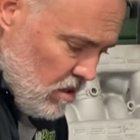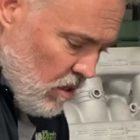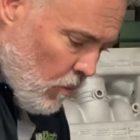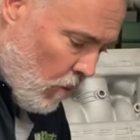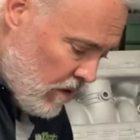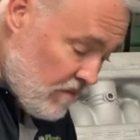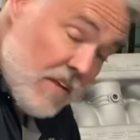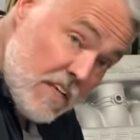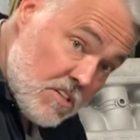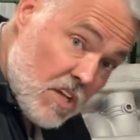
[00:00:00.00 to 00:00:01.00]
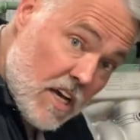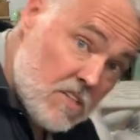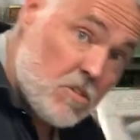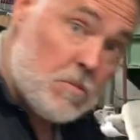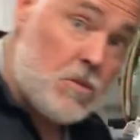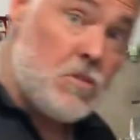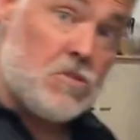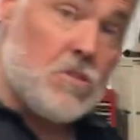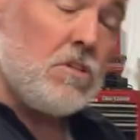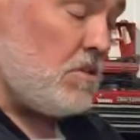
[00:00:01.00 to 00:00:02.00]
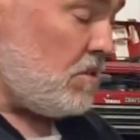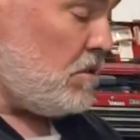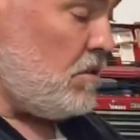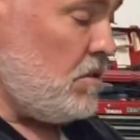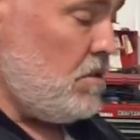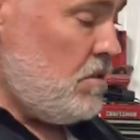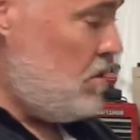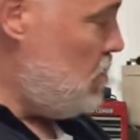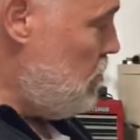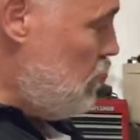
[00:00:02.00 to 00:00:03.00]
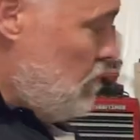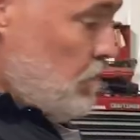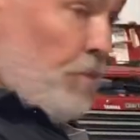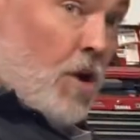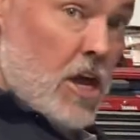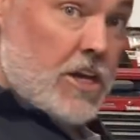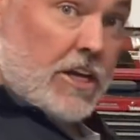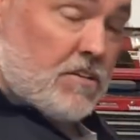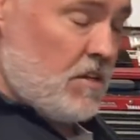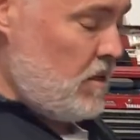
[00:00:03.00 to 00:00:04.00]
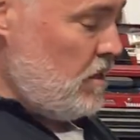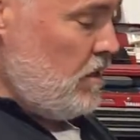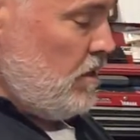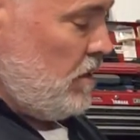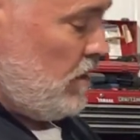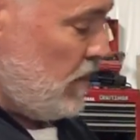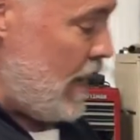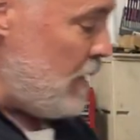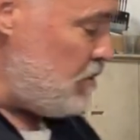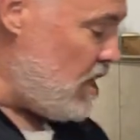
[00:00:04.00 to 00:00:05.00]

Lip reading: one of his customers' product, and I was